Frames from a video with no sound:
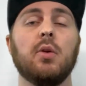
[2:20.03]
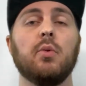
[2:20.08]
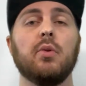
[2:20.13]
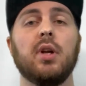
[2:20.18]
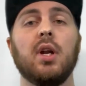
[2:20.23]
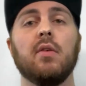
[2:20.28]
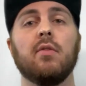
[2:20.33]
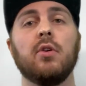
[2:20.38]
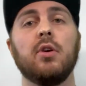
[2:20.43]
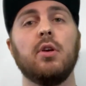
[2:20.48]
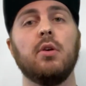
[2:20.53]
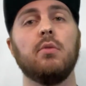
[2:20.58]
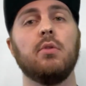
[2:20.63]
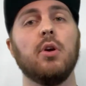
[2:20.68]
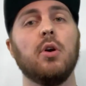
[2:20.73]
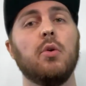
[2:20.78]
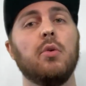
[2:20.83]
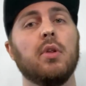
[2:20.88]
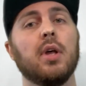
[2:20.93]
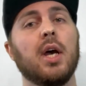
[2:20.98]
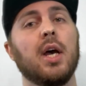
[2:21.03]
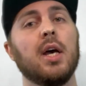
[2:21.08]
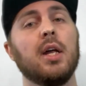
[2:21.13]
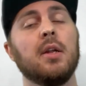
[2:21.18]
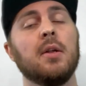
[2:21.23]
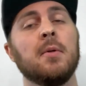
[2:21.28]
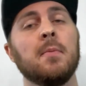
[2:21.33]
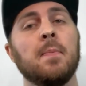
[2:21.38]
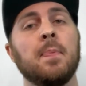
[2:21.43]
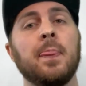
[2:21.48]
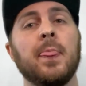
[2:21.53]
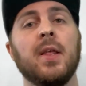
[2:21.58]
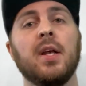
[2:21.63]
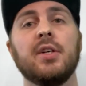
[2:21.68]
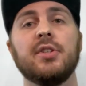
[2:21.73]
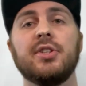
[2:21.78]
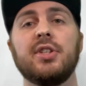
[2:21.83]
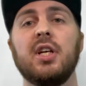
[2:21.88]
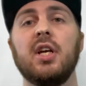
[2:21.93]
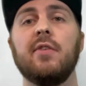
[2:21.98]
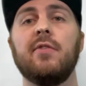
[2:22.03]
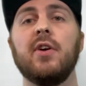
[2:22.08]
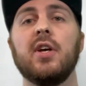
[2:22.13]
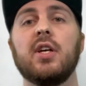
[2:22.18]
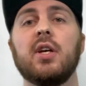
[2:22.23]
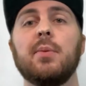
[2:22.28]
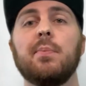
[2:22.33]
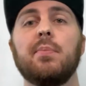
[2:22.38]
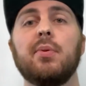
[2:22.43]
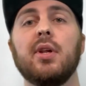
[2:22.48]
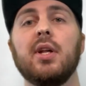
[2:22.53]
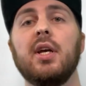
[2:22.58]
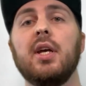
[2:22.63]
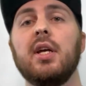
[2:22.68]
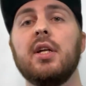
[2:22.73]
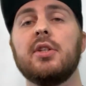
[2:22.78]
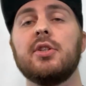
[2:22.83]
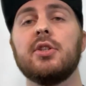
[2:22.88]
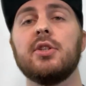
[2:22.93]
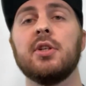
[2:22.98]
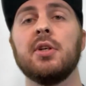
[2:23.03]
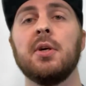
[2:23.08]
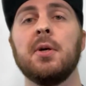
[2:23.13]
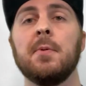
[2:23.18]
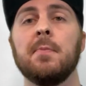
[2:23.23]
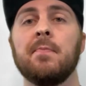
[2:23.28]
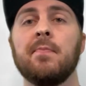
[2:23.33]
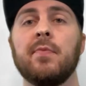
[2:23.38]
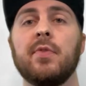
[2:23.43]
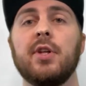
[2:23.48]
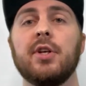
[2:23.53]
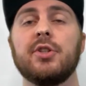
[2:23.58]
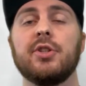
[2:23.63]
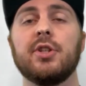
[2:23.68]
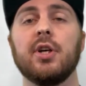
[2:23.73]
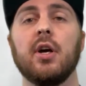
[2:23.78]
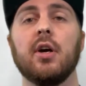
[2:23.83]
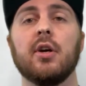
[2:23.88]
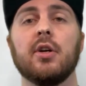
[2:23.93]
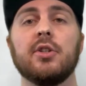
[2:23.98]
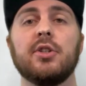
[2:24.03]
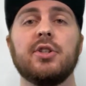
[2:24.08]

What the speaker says: Whenever you do that, see if it completes the search.